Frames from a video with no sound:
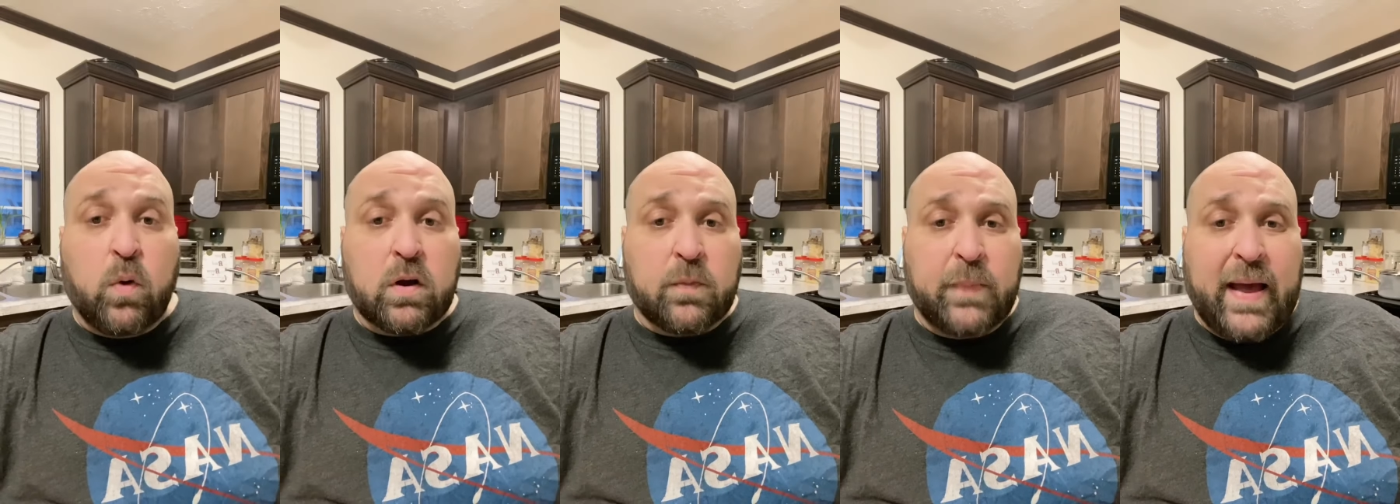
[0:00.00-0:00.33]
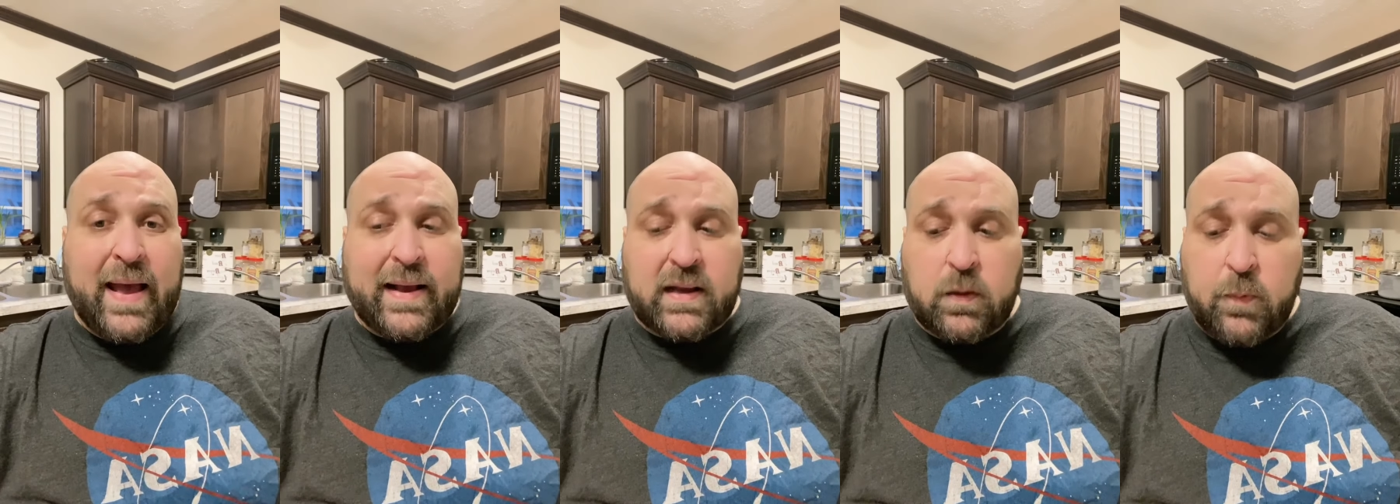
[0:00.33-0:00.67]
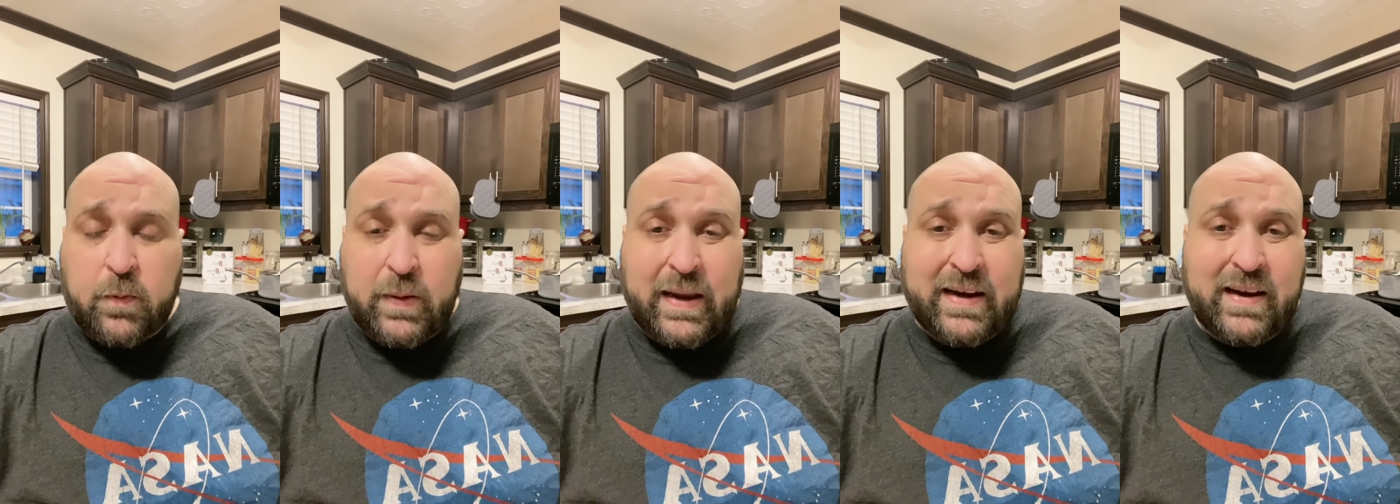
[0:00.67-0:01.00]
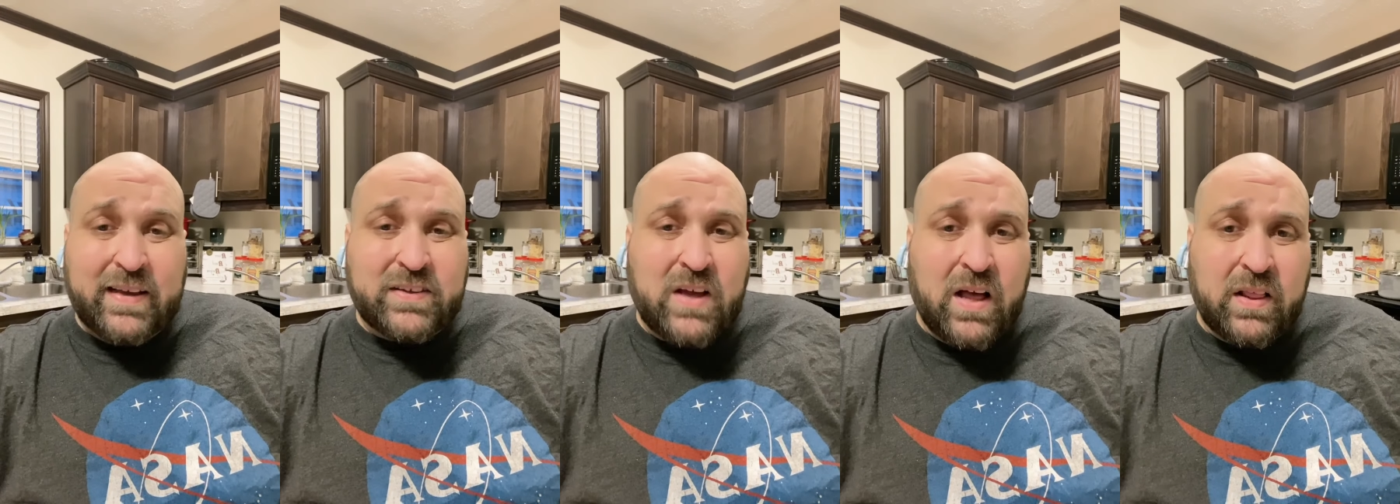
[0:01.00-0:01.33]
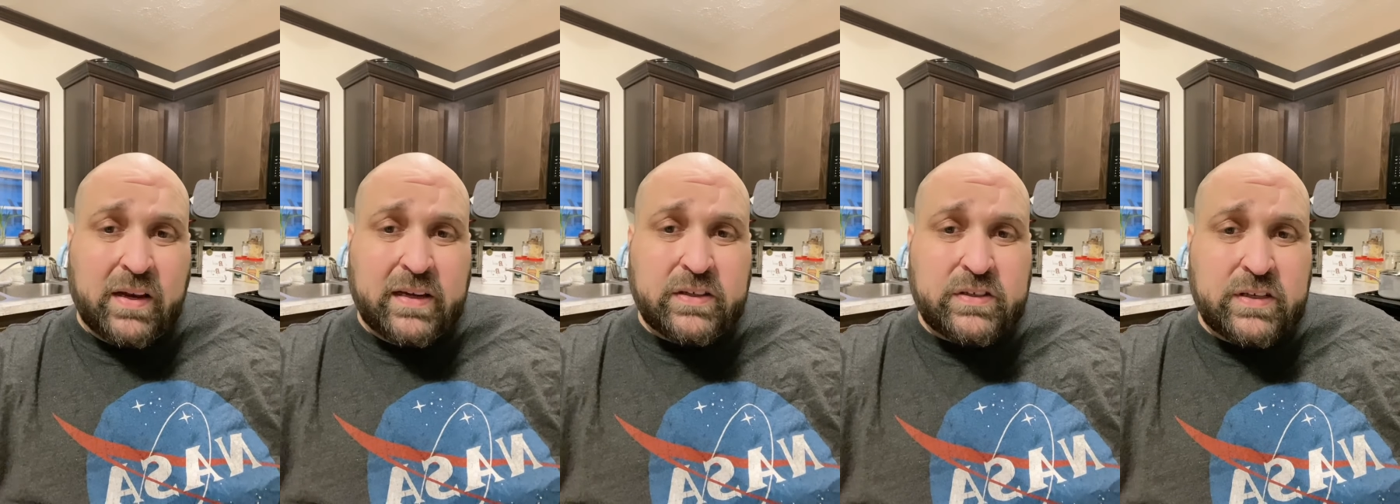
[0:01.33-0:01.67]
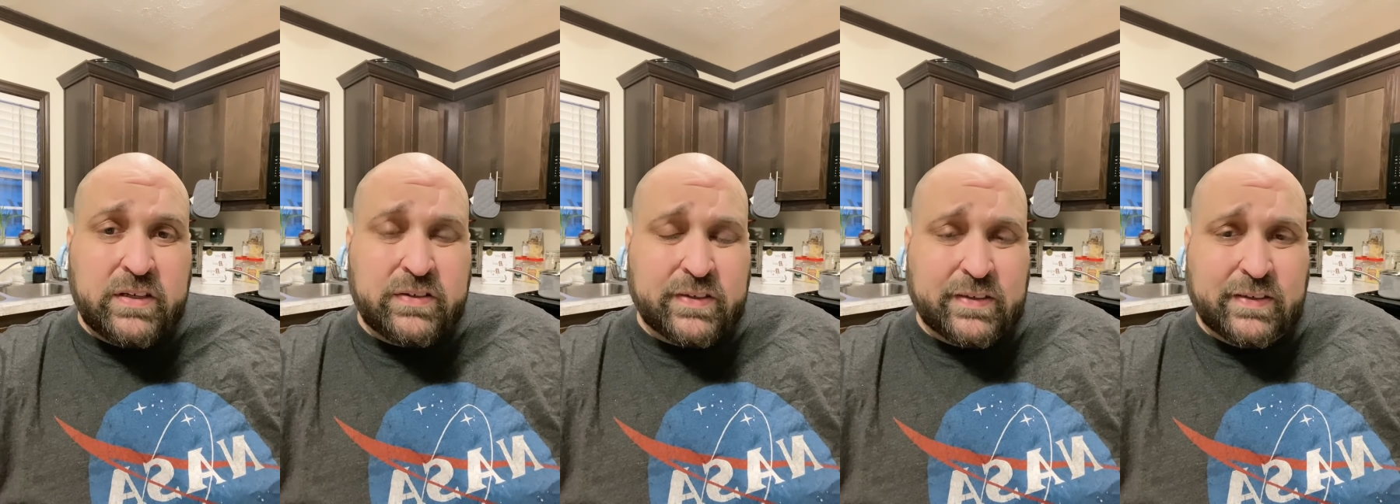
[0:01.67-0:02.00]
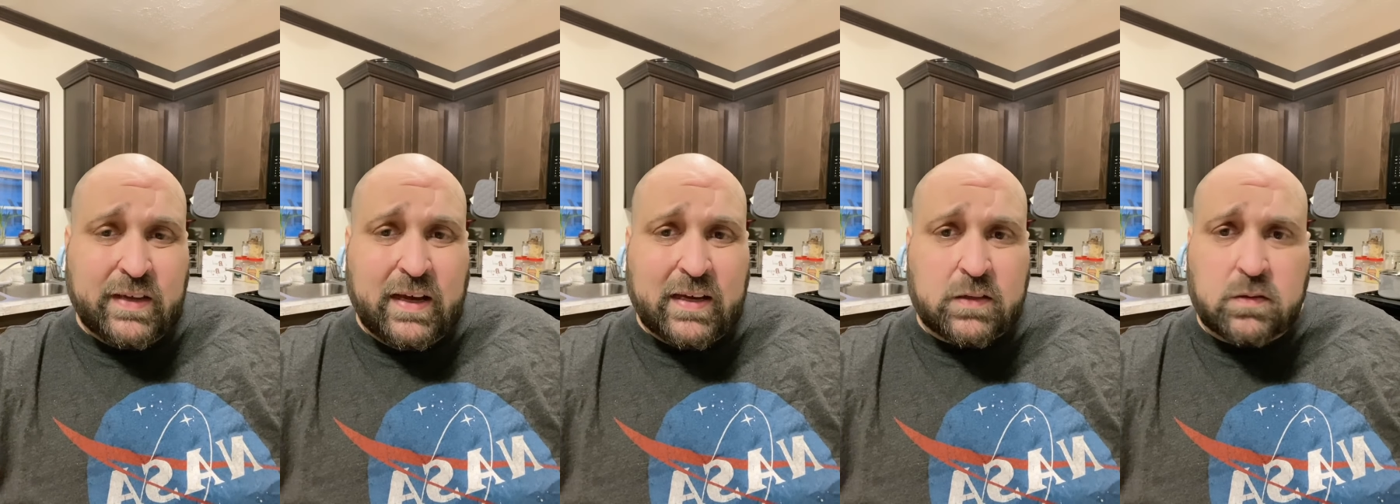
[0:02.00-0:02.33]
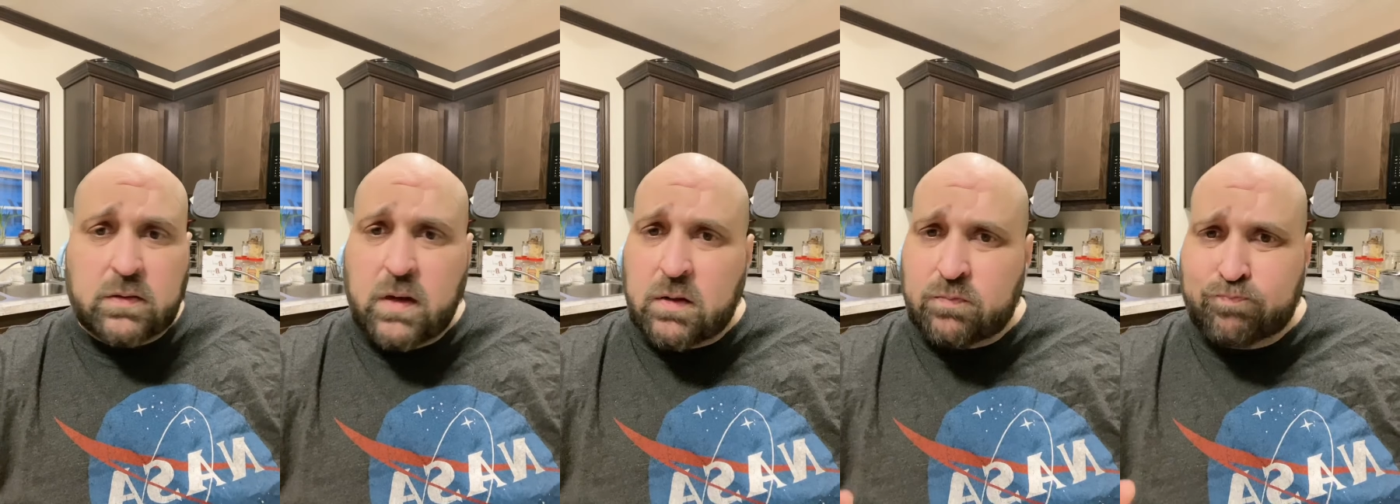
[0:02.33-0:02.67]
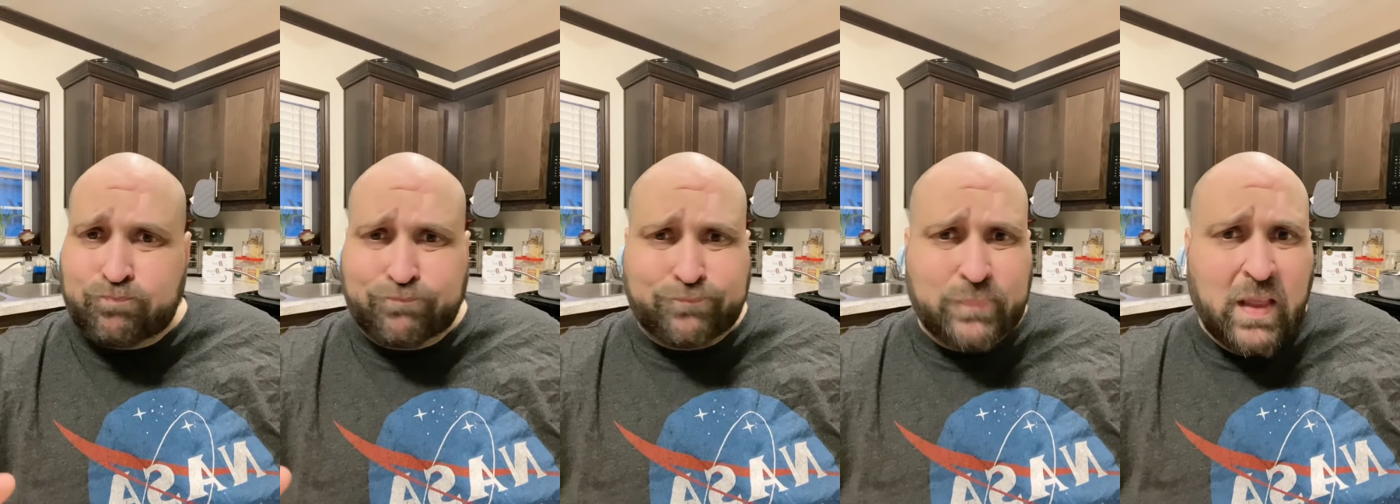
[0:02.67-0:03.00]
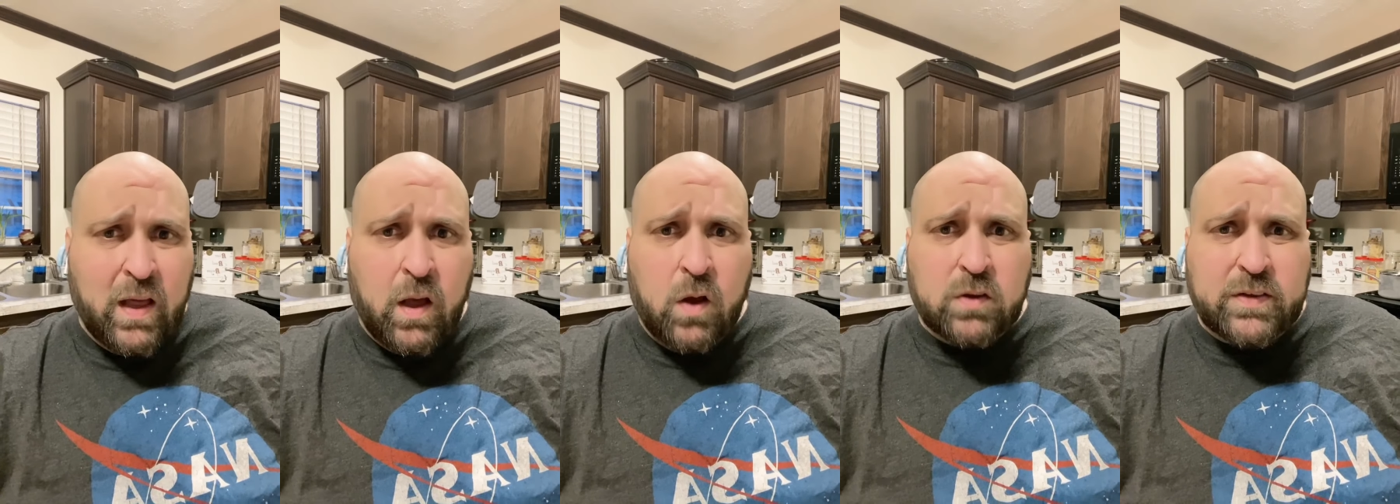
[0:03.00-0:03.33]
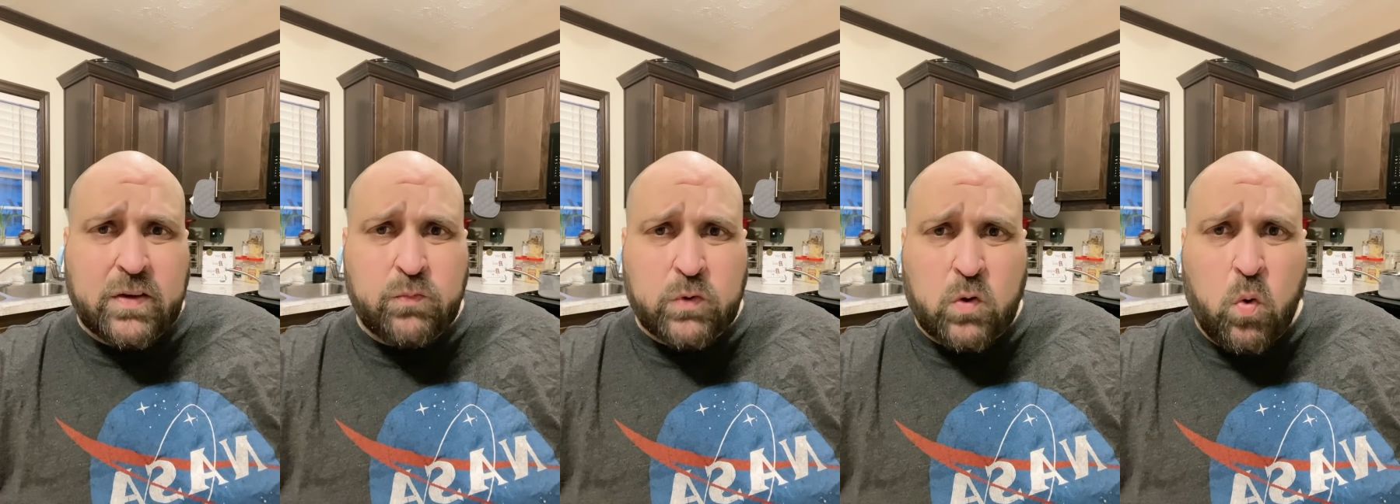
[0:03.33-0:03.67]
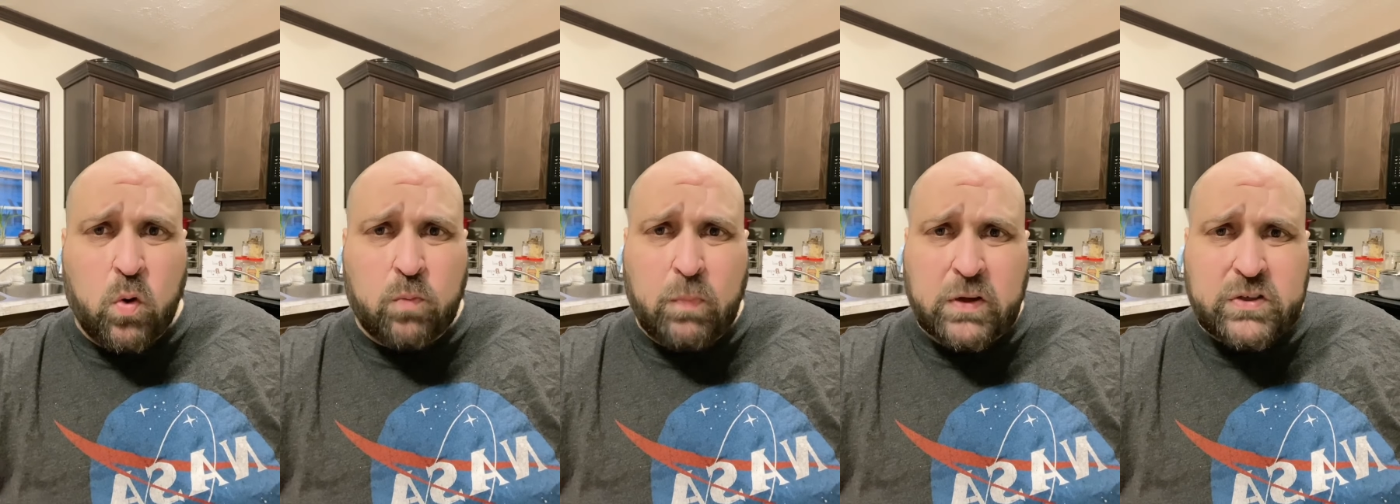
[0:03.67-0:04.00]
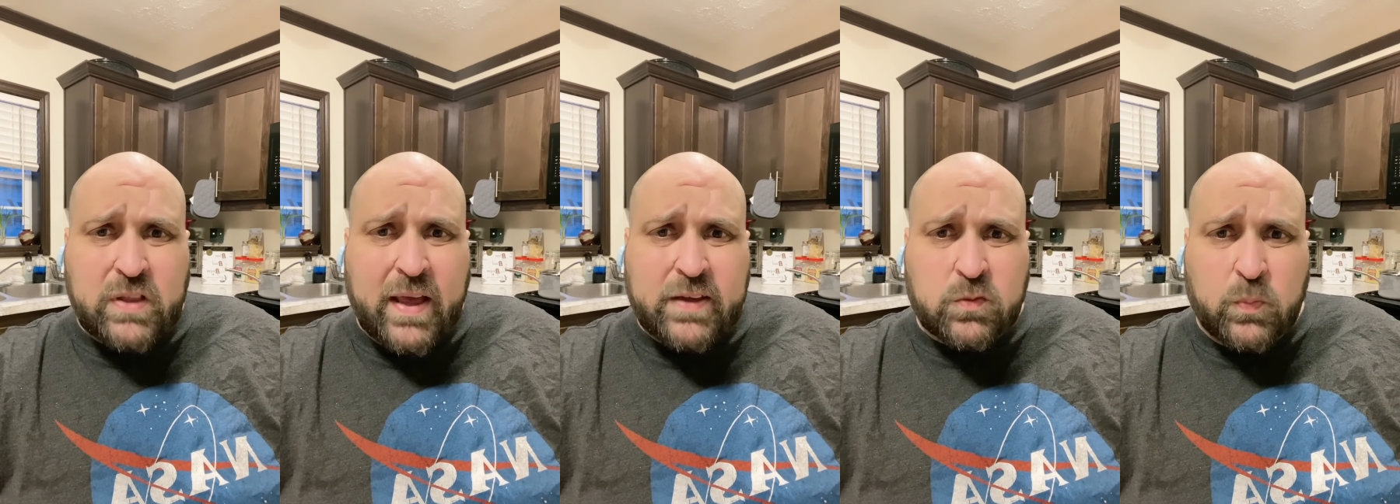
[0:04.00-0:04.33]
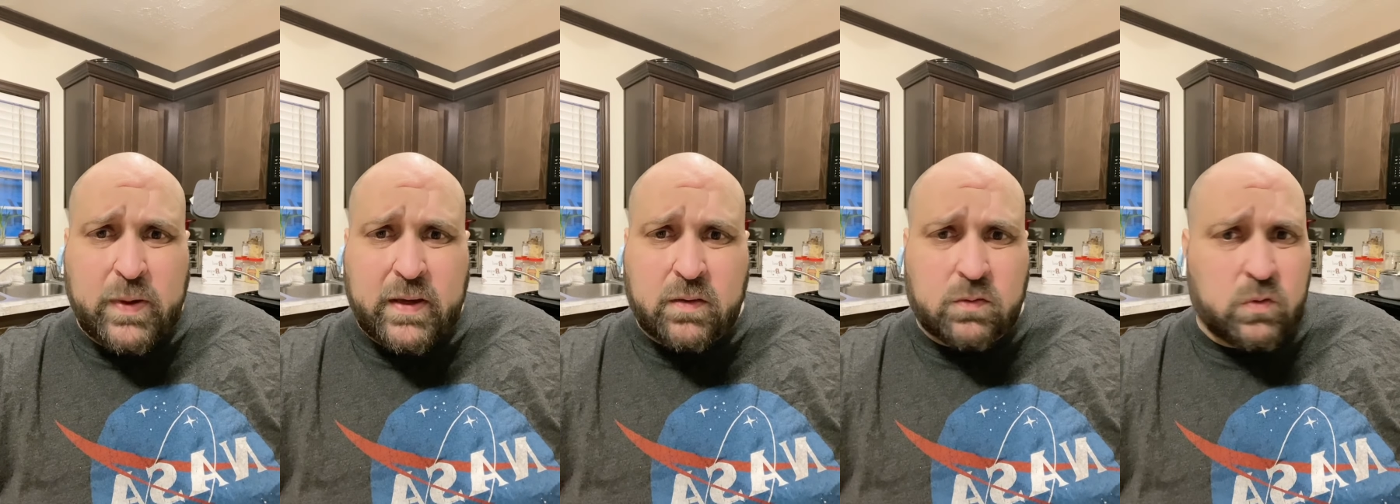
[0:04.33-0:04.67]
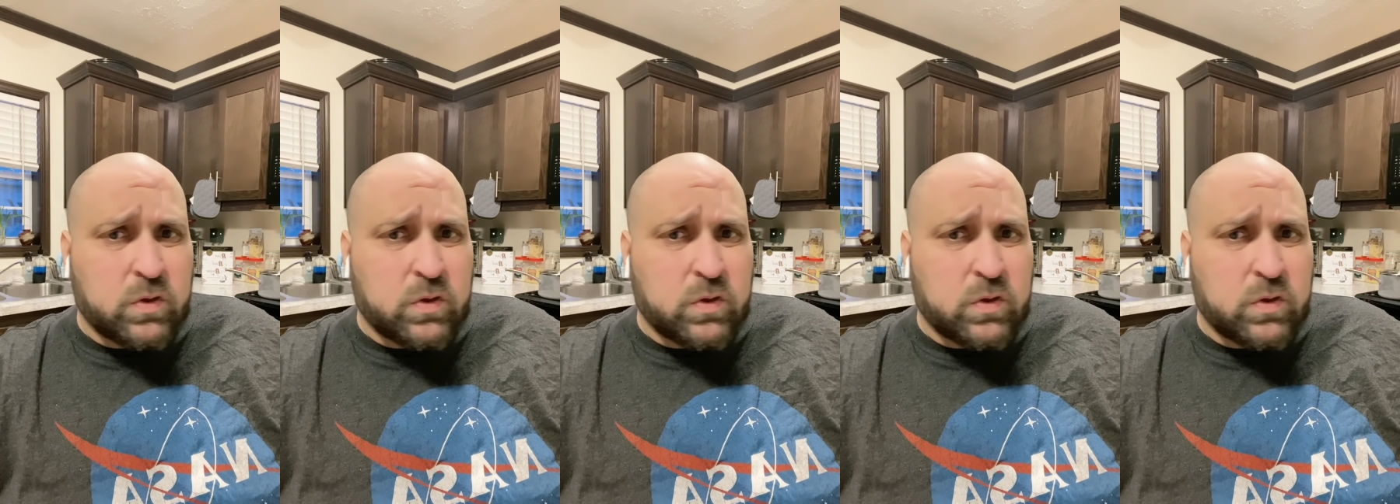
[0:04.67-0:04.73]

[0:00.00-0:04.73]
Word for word: welcome back. Hope everybody had a nice holiday season. Uh, you know, didn't record much last week.